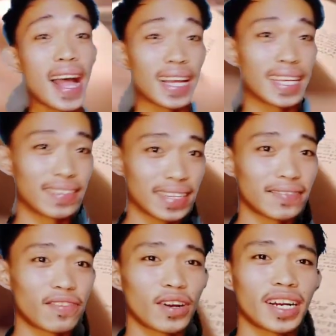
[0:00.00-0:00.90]

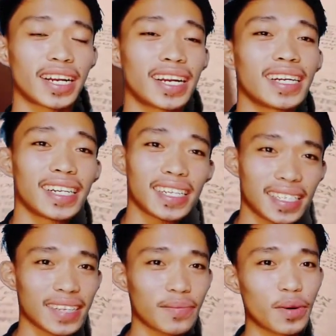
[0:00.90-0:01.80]
Therefore,
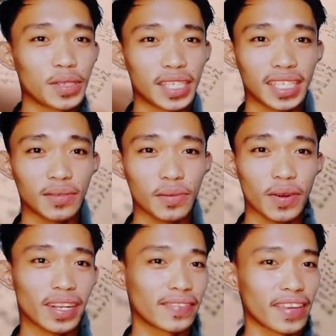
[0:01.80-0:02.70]
this approach is
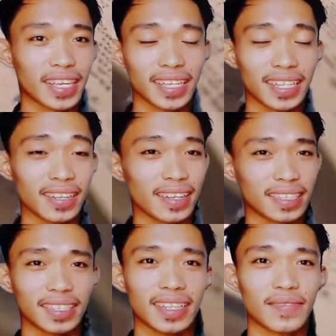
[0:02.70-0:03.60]
simplifying the
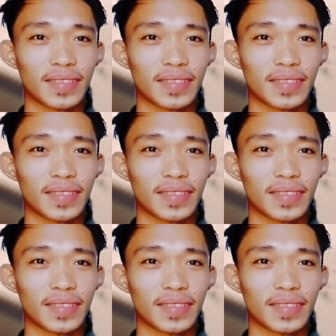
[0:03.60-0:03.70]
text with